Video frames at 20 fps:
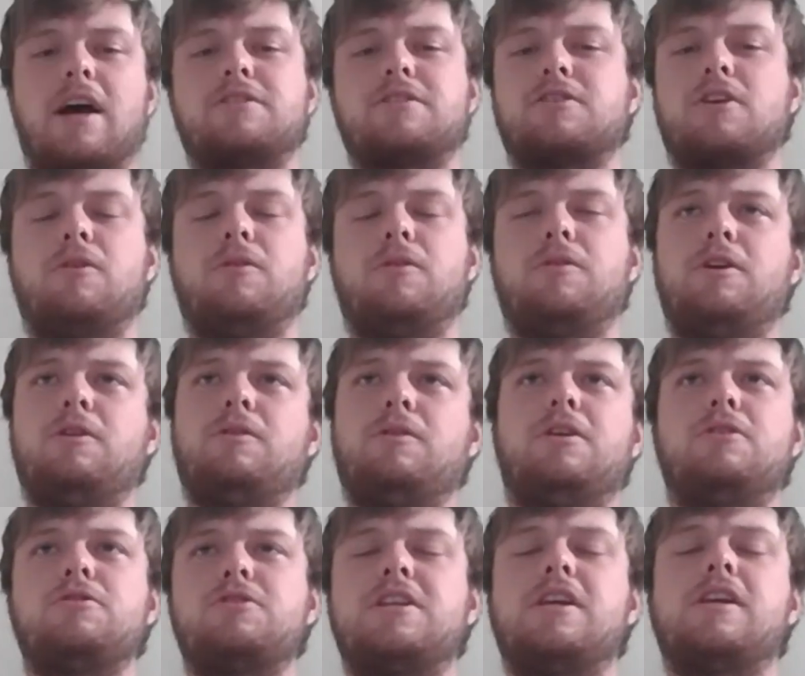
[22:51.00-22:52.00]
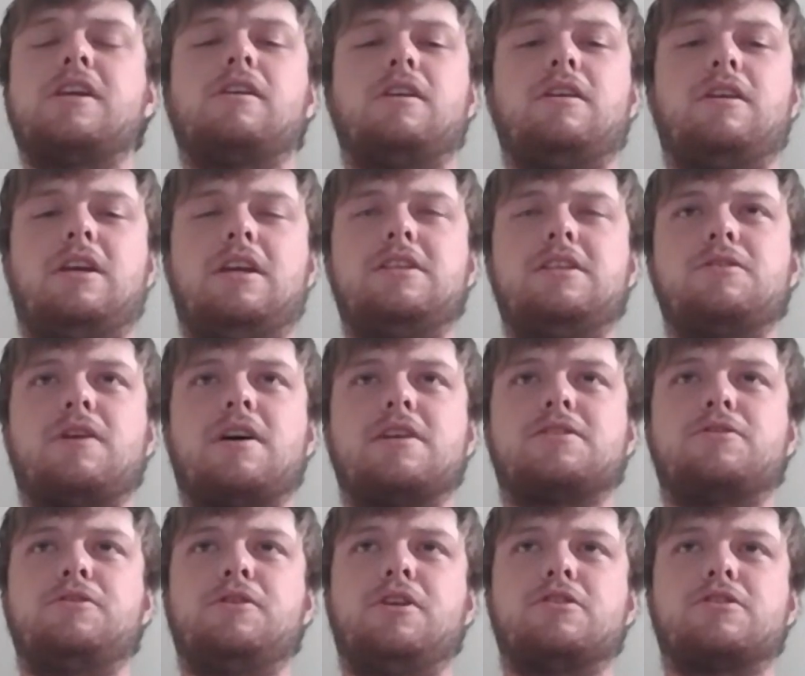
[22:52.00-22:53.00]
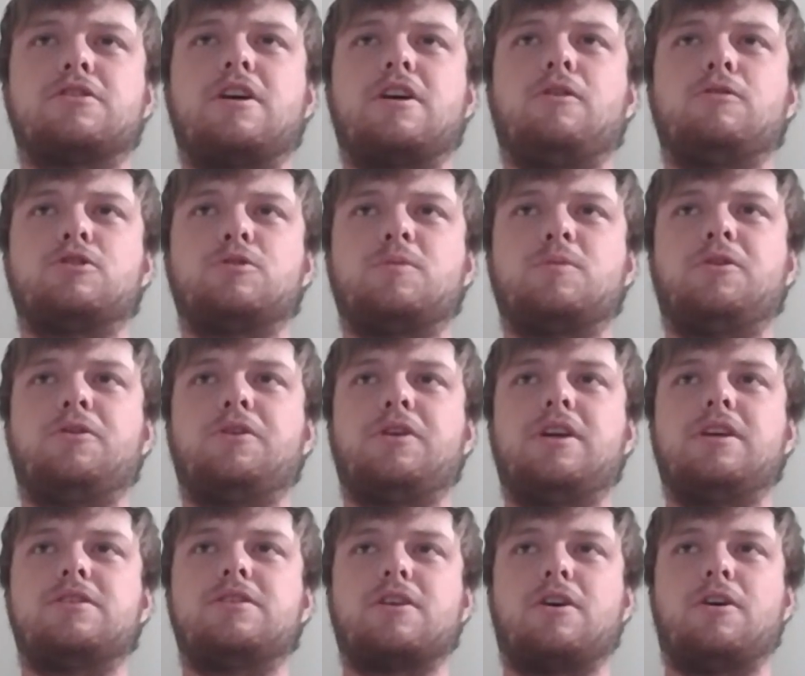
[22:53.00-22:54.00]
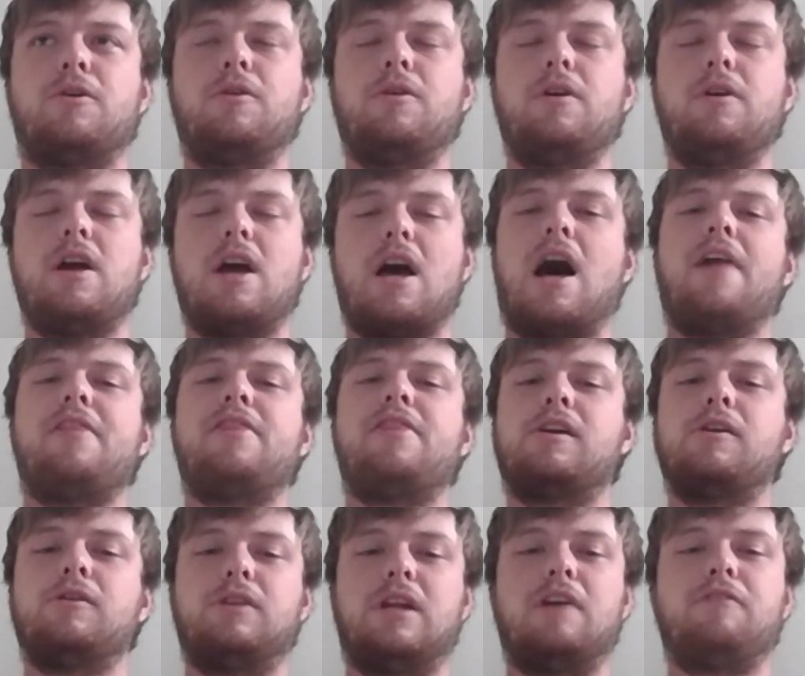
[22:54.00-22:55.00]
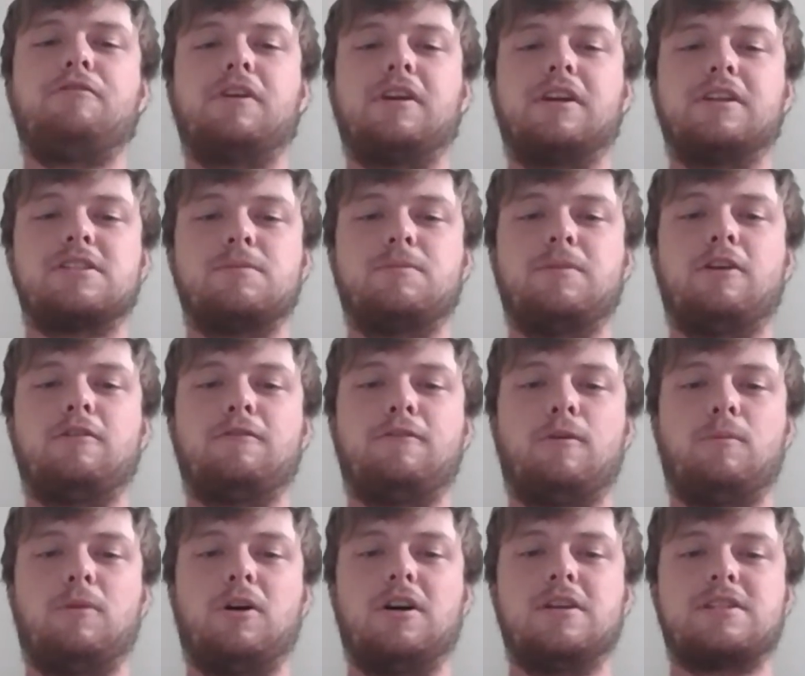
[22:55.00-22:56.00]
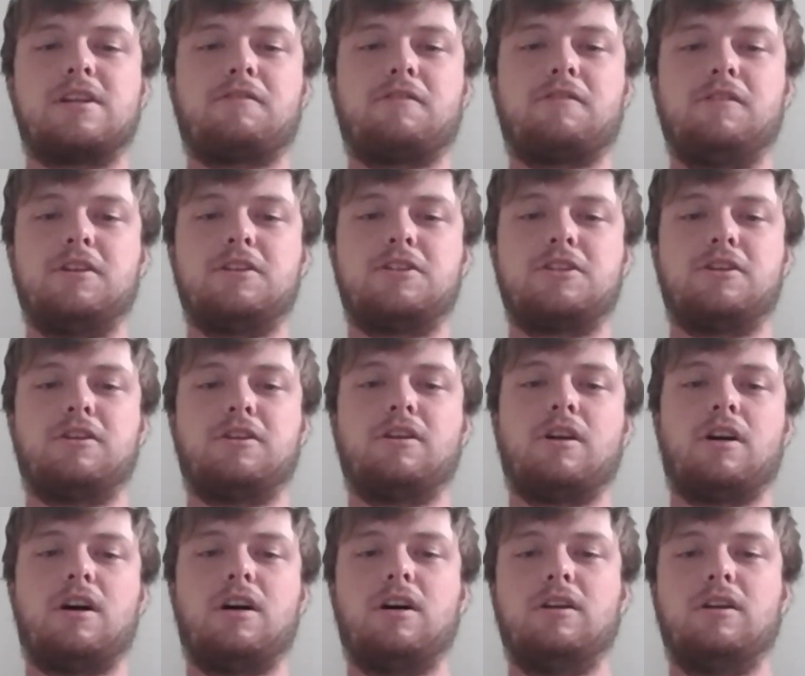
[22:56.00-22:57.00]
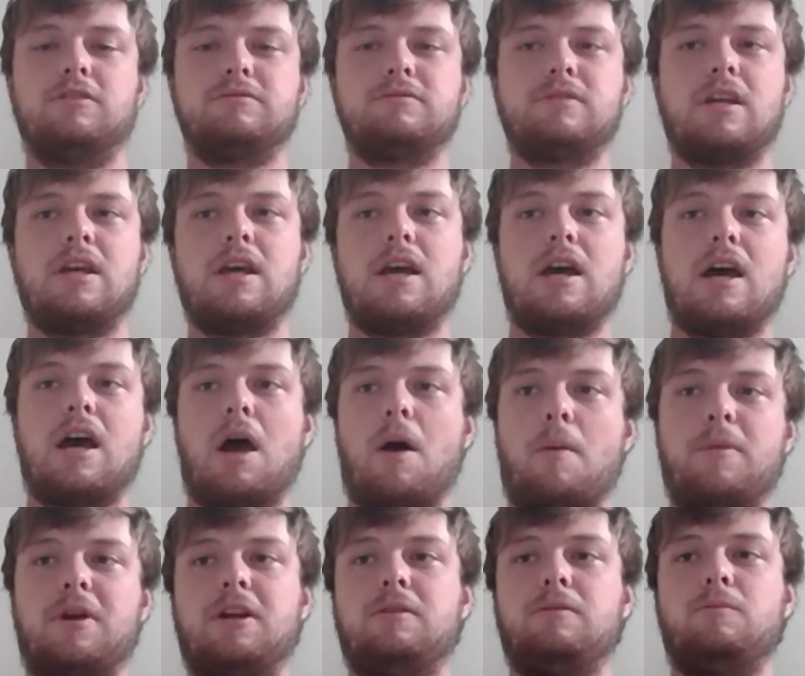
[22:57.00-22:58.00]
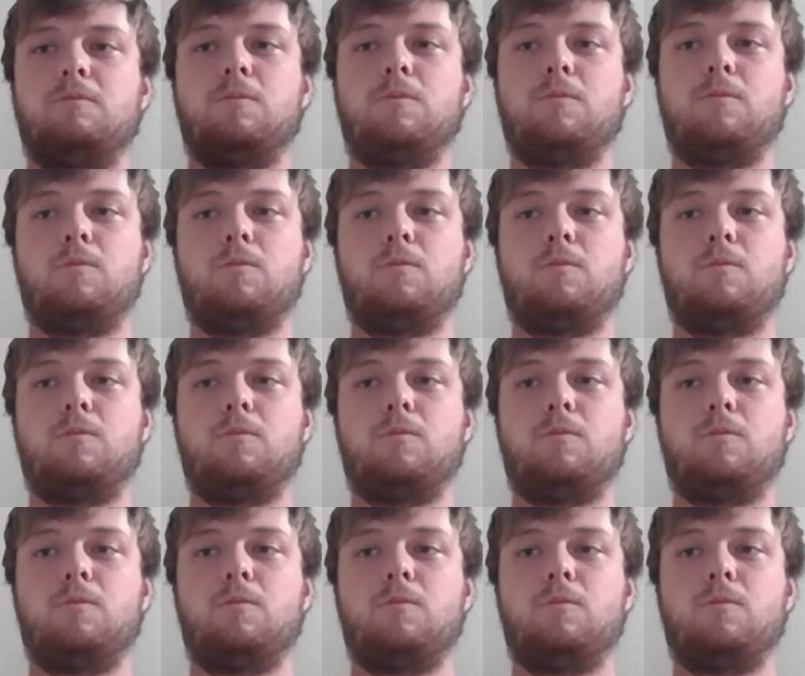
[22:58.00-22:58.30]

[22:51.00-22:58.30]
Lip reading: so he still has 2 years of eligibility, so I think he'll definitely get some NFL buzz after this year. I mean,